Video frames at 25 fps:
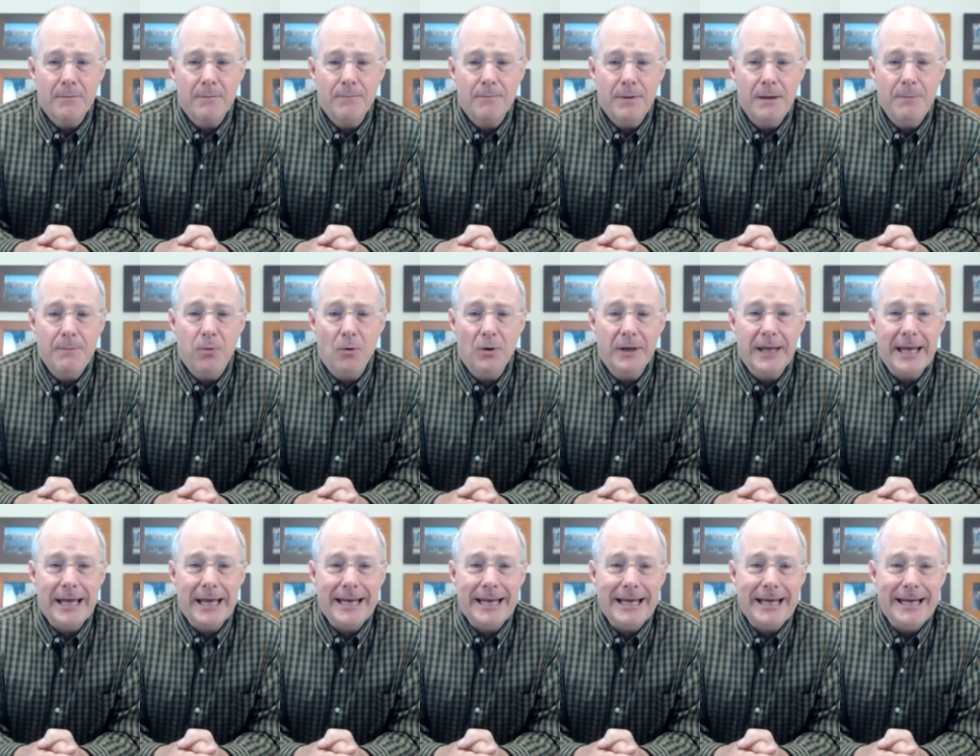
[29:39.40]
People
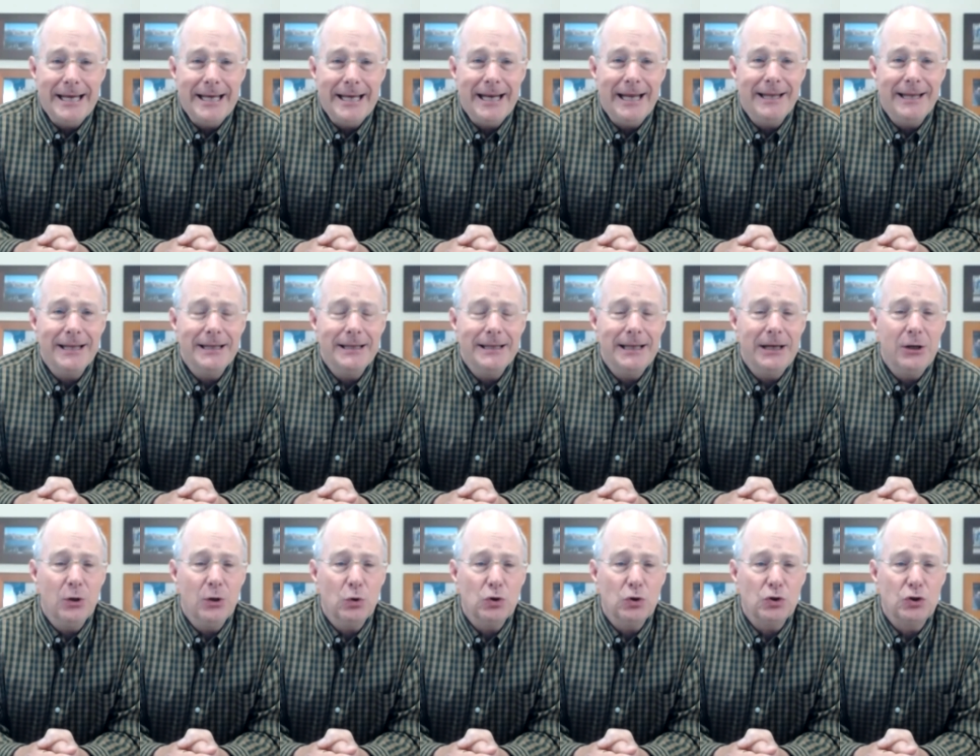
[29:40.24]
get in it and then they
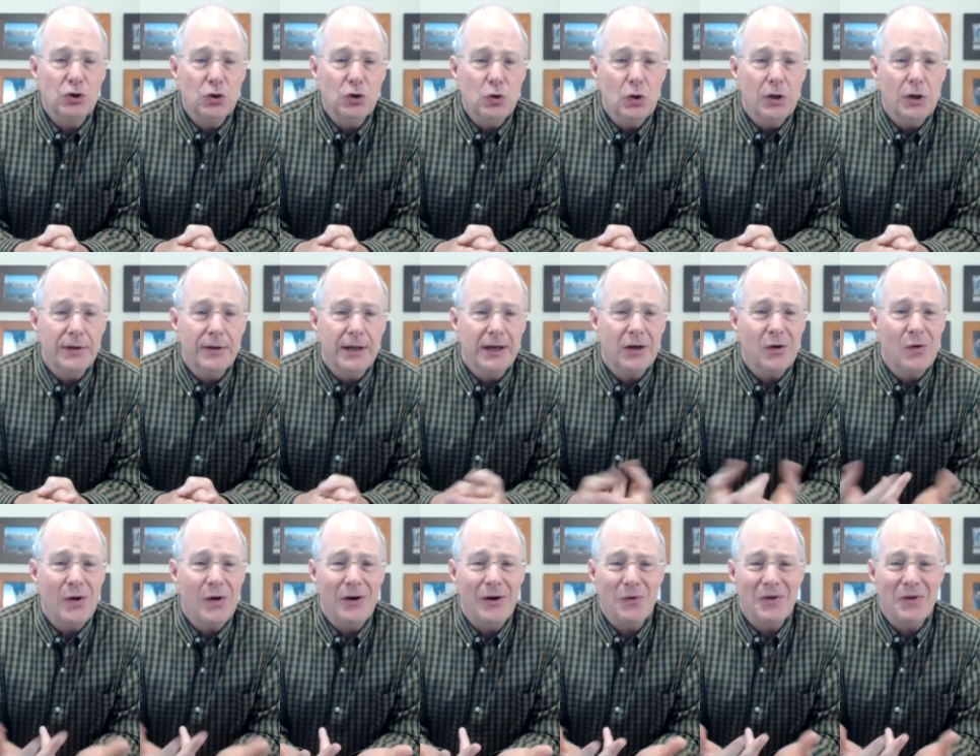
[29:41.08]
don't do it and they
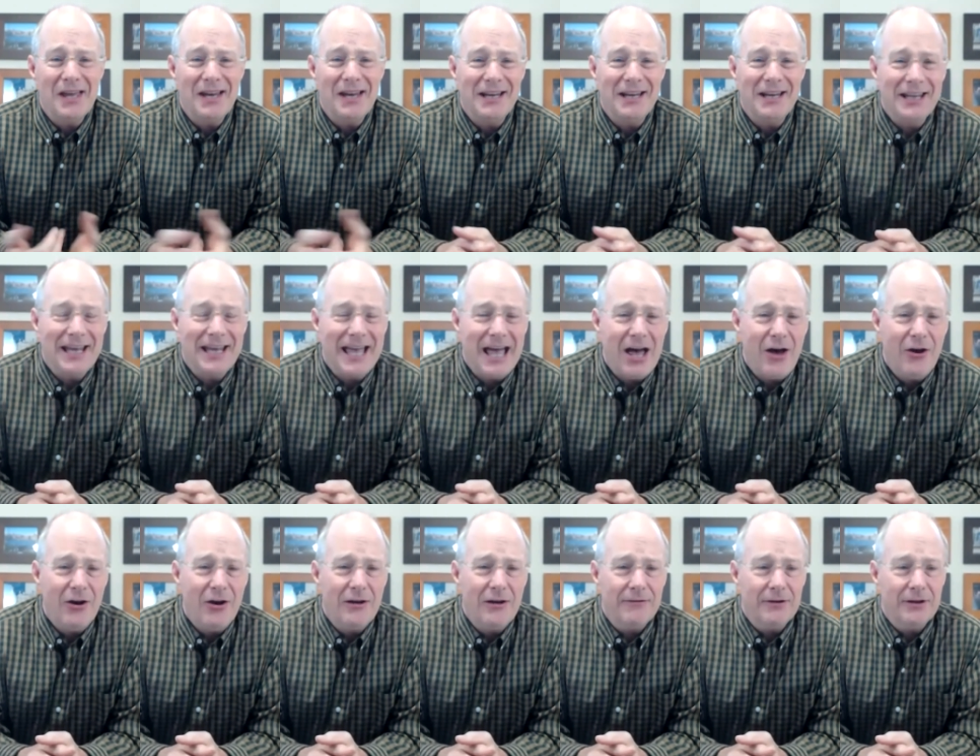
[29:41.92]
go, I don't get anything
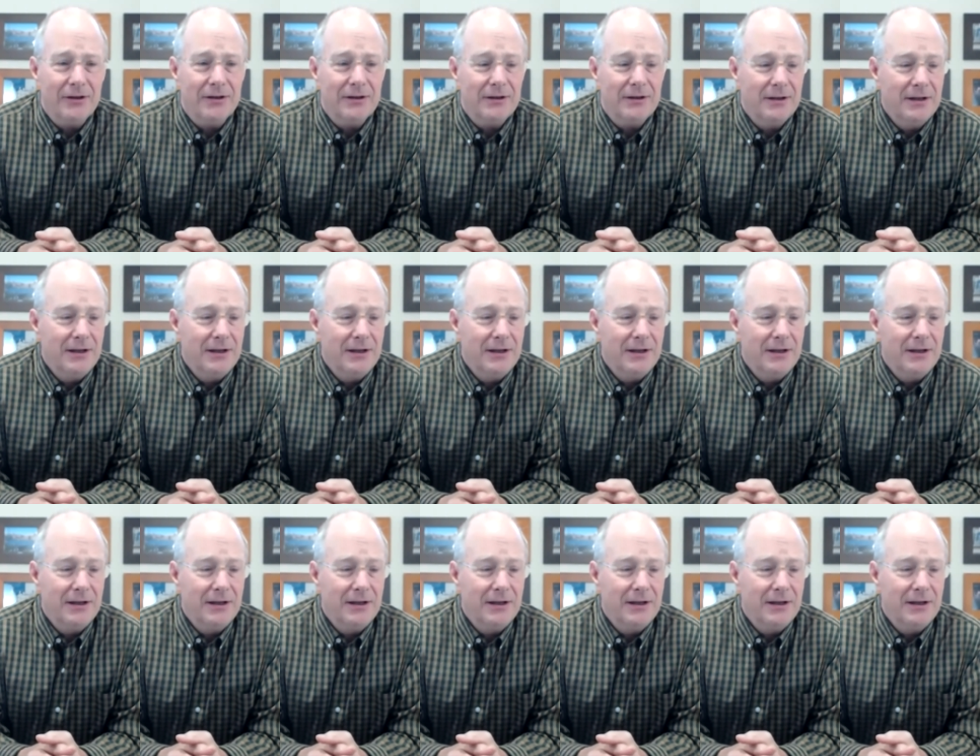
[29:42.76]
out of it.